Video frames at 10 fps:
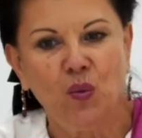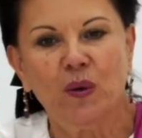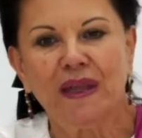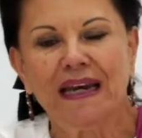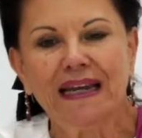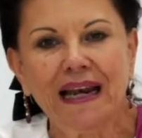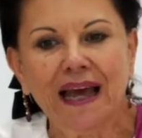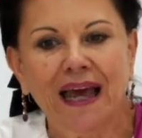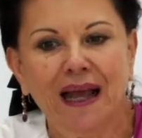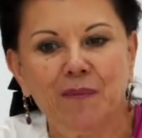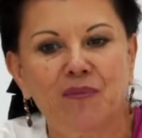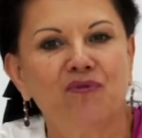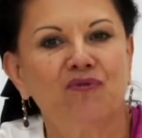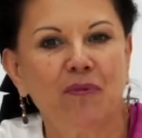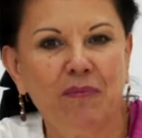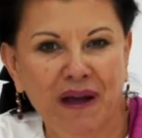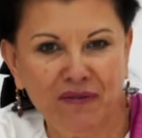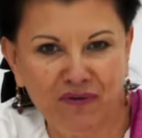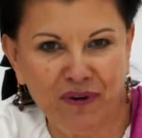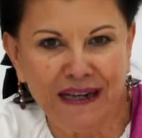with a little help from my
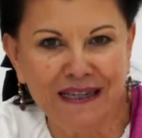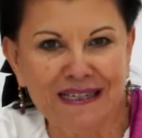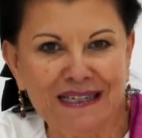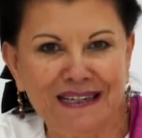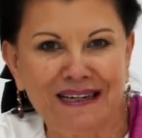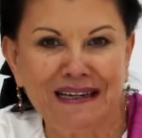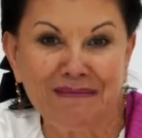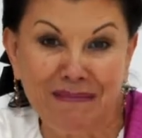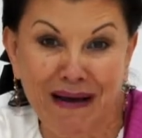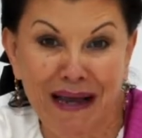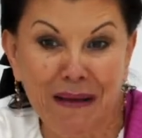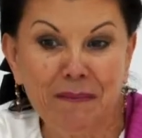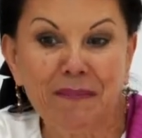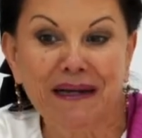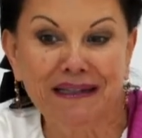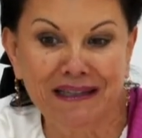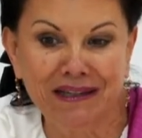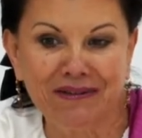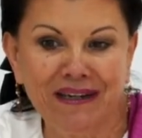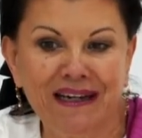friends, my
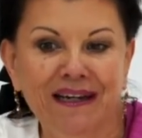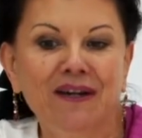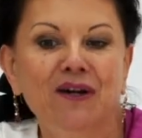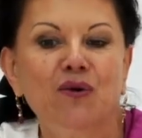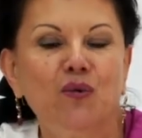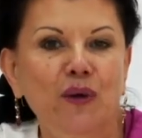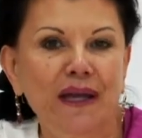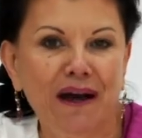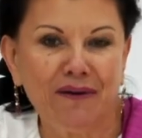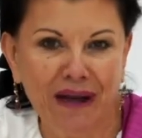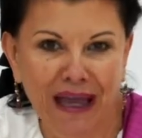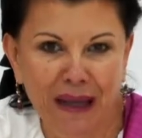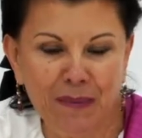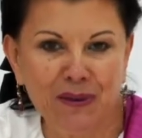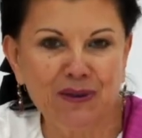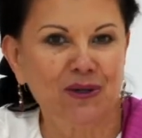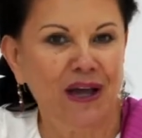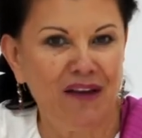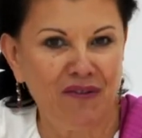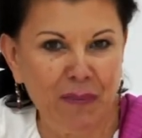bacteria, we are able to
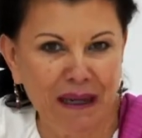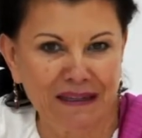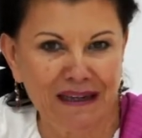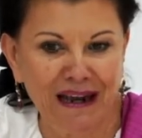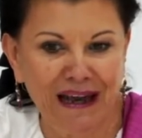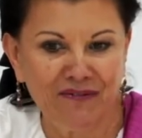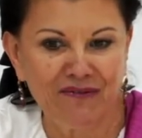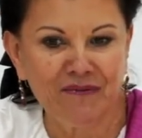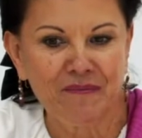have a better life.